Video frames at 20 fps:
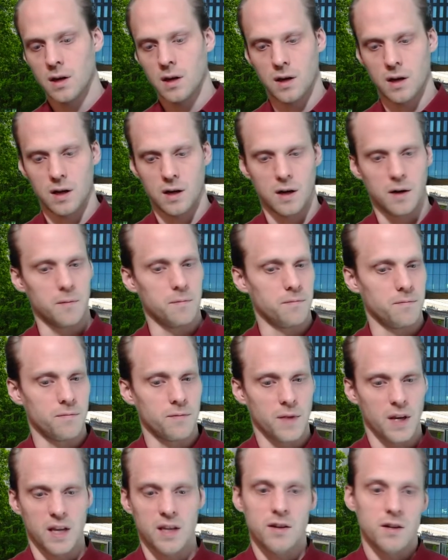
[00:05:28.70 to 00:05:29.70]
Um,
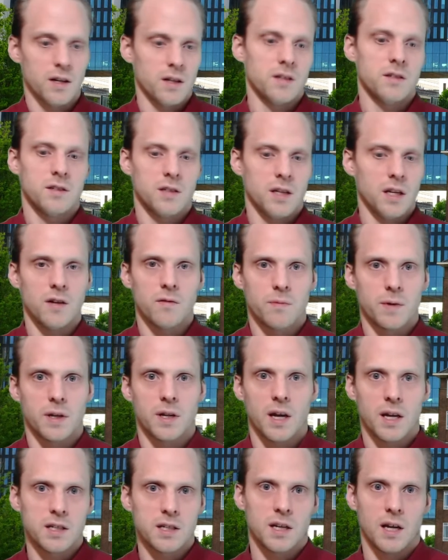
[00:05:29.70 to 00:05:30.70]
and you can think of it
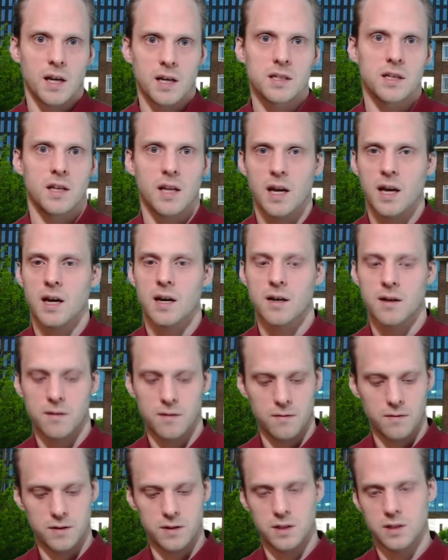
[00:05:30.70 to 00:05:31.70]
as a, as a DAG,
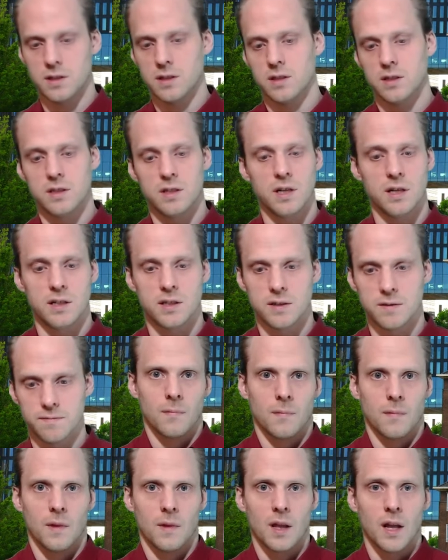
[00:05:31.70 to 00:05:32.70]
which is, is nice.
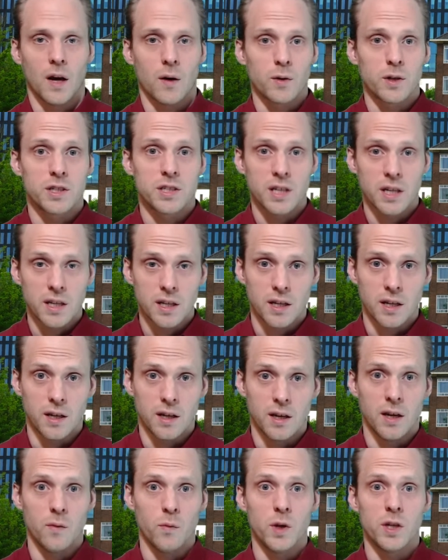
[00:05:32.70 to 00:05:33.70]
Now, a
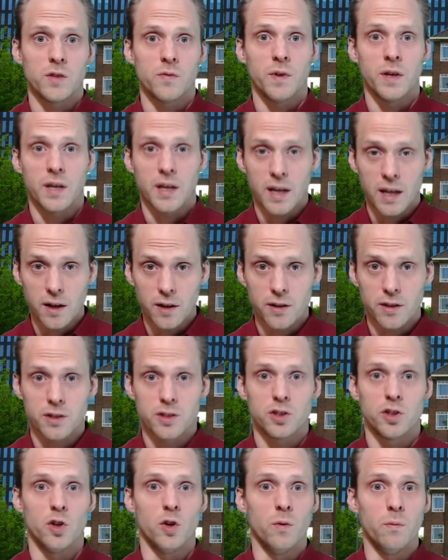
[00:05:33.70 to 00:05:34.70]
setting in which we cannot
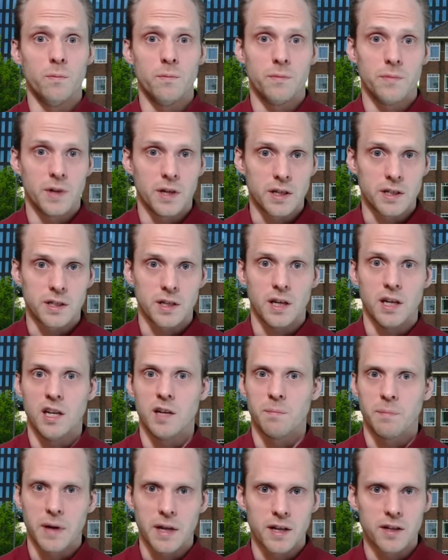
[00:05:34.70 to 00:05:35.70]
assume this
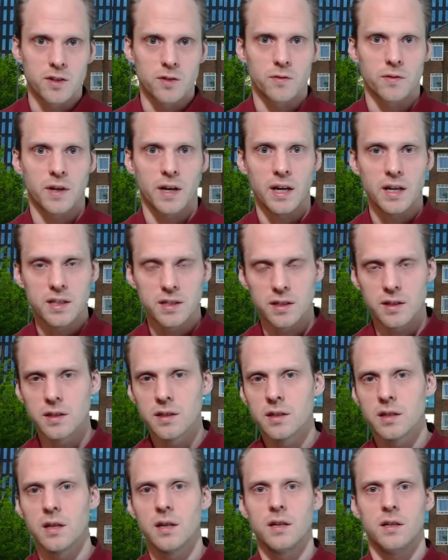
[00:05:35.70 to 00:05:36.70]
independence of
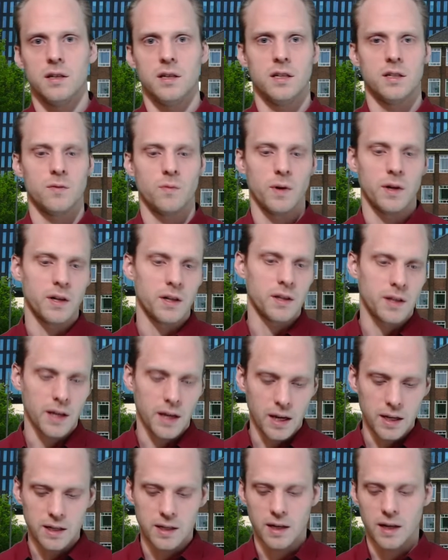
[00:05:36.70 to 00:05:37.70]
cases is when the
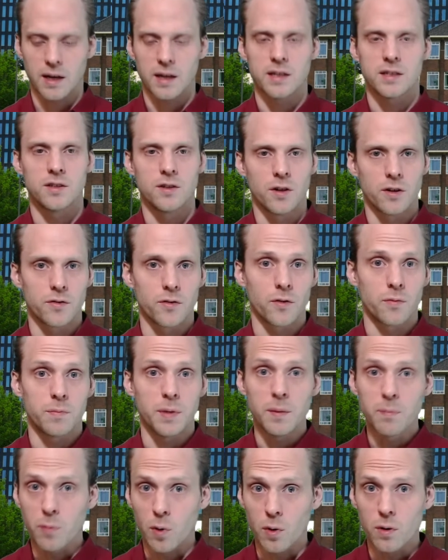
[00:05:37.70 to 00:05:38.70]
data is not of
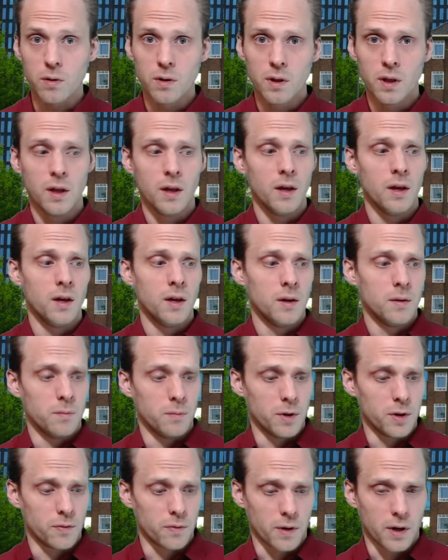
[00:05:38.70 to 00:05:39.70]
people,
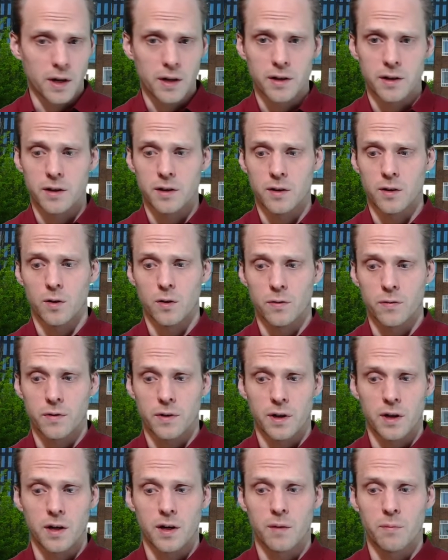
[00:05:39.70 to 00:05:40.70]
but rather of
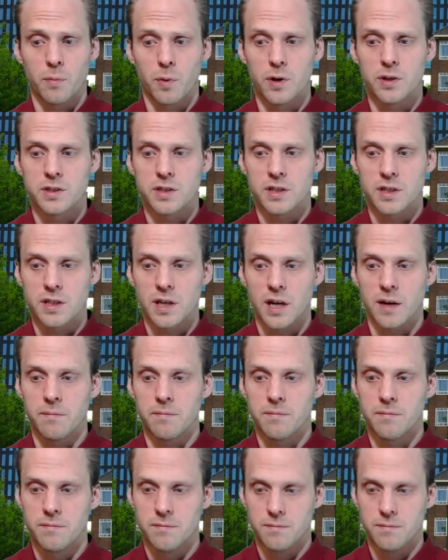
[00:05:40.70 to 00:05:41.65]
uh, points in time.